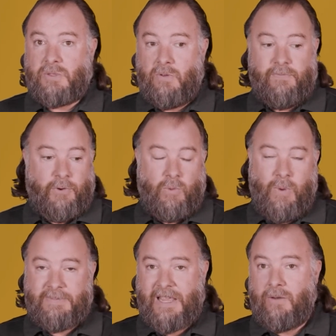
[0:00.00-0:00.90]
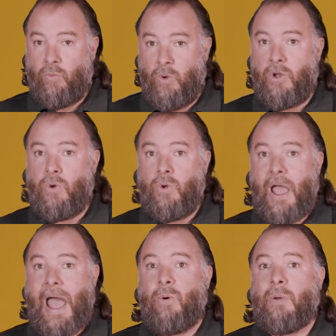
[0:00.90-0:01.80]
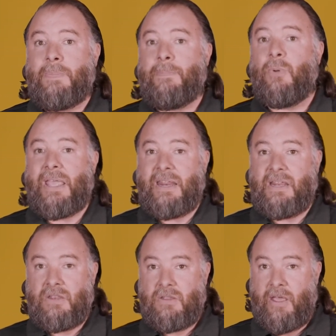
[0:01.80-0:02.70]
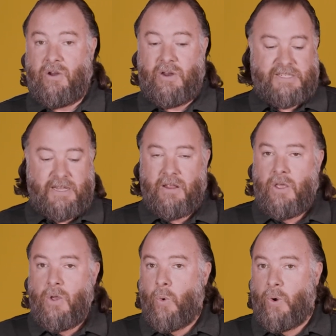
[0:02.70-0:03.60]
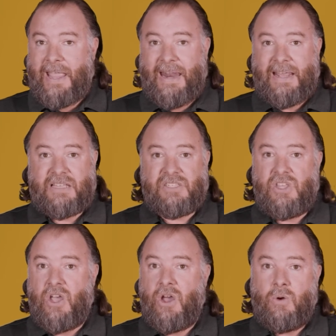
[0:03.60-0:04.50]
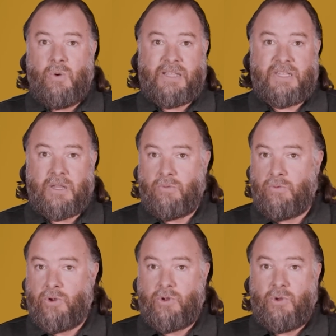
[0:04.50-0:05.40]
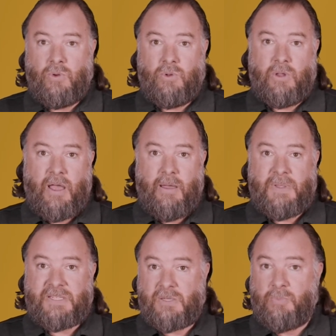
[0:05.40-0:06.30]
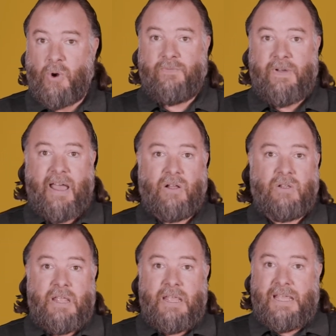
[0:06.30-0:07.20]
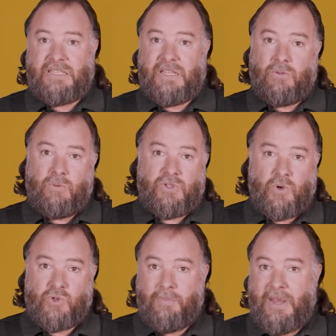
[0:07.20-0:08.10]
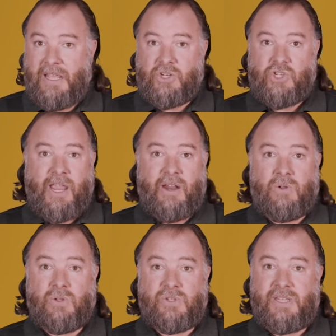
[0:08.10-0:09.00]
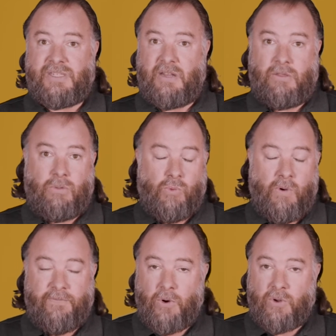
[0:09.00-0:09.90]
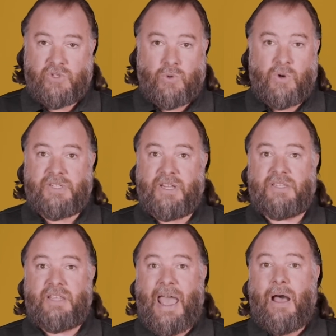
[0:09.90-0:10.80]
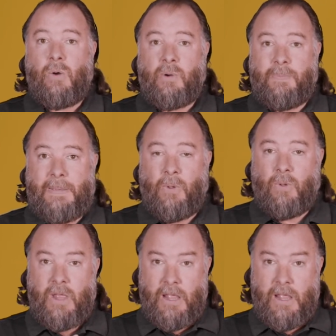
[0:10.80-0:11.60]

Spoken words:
for your website, how are people getting there? Is it organic SEO? Is it through your Google business profile? Is it through social media channels? Is it through referral sources? How are people